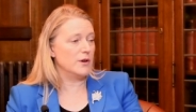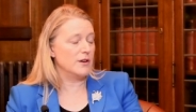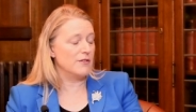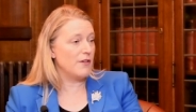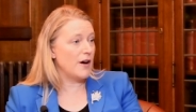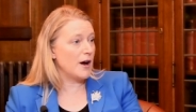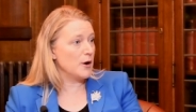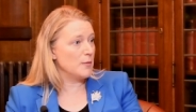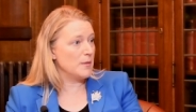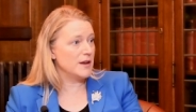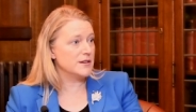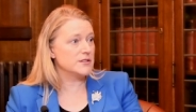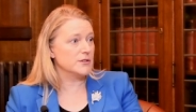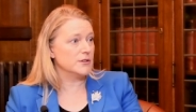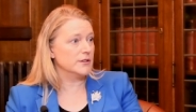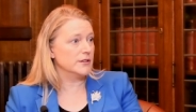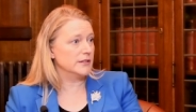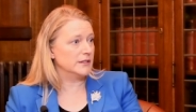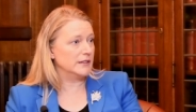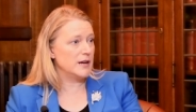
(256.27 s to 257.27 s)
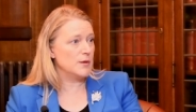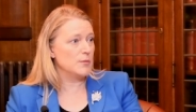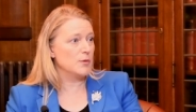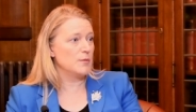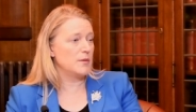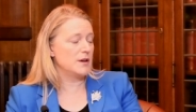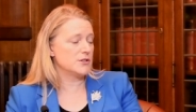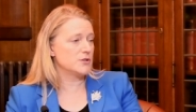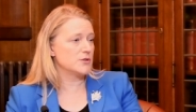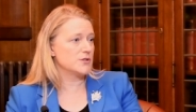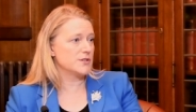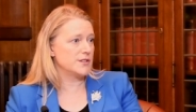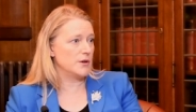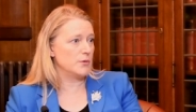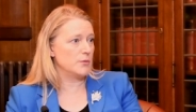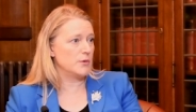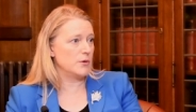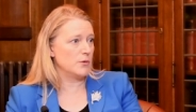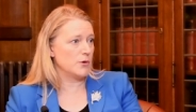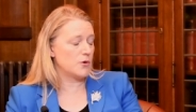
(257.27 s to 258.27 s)
environmental and labor measures
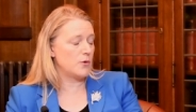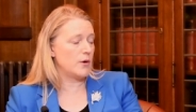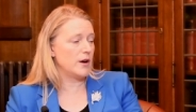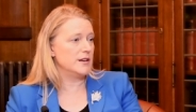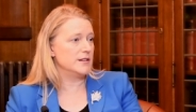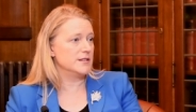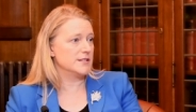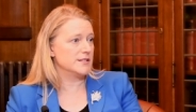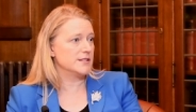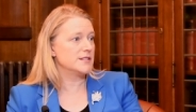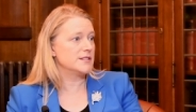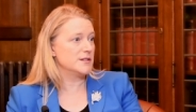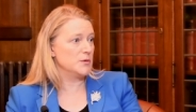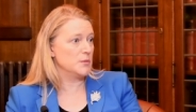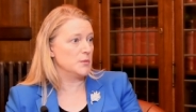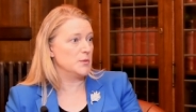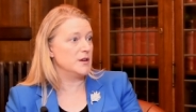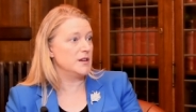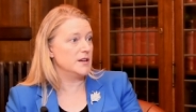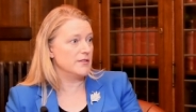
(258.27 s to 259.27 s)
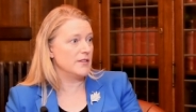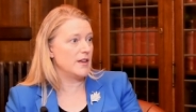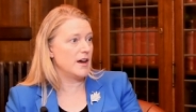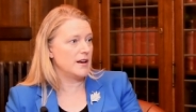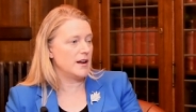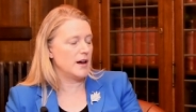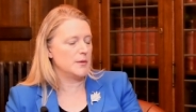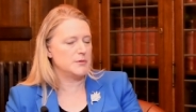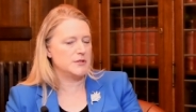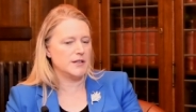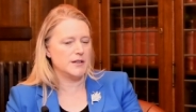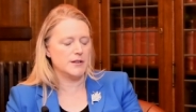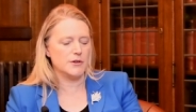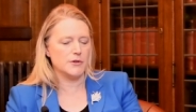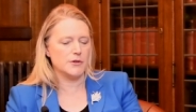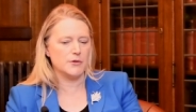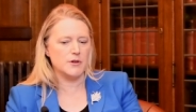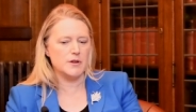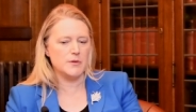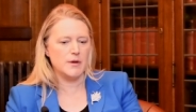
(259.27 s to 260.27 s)
that we were quite insistent be in that updated
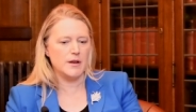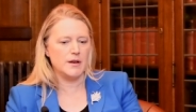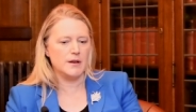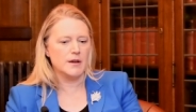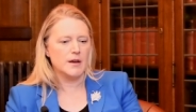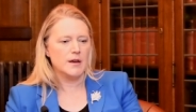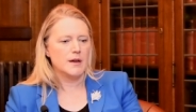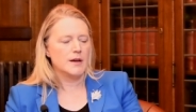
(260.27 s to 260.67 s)
agreement.